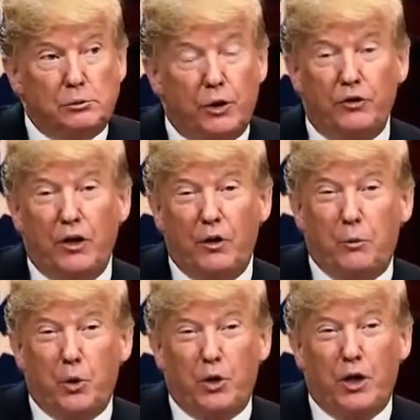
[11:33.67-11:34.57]

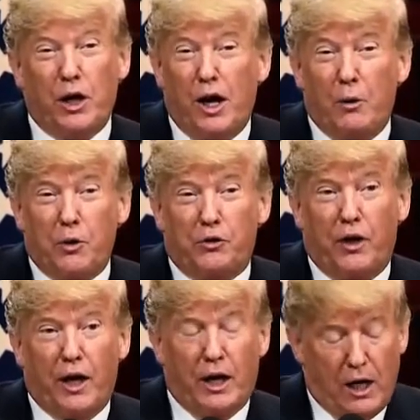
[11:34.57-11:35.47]
President Putin and I were
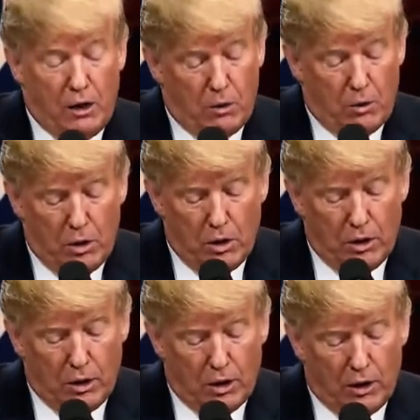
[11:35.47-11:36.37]
saying how
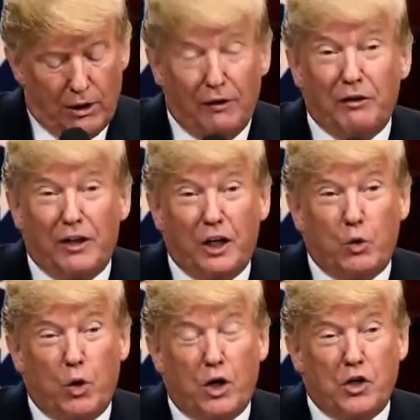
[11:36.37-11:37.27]
lovely
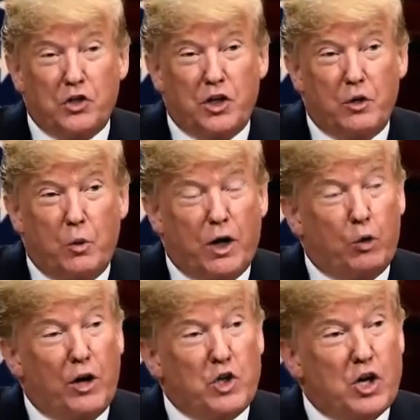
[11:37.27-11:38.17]
it was and what a
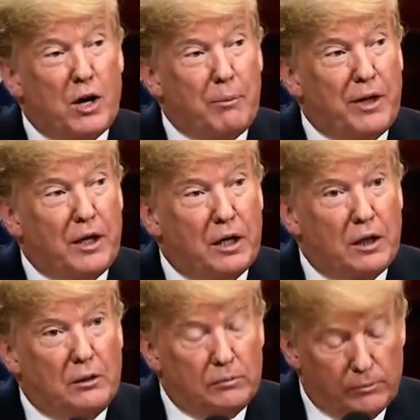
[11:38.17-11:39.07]
great job they did.